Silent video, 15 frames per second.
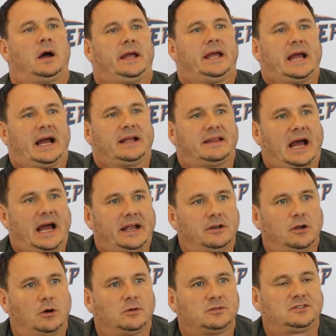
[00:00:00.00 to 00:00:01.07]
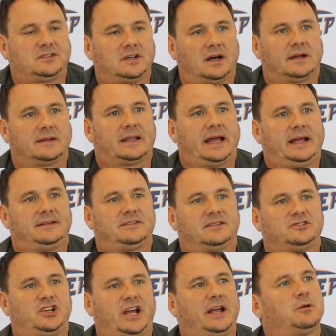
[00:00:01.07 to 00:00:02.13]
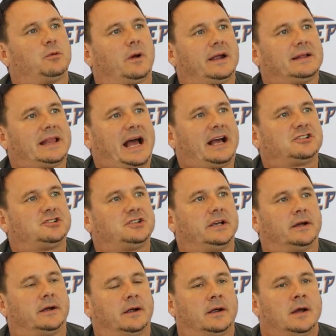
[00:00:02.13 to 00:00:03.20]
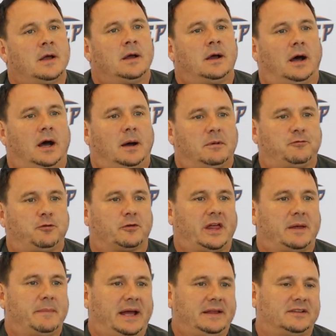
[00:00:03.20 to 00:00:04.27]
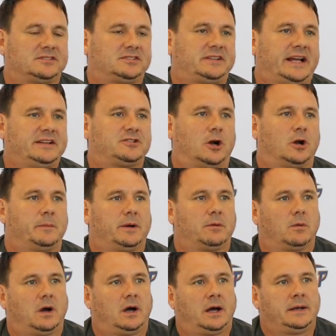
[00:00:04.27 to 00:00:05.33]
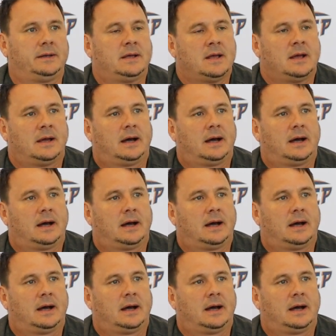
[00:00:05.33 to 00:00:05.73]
He got diagnosed late January last year before they made the state tournament run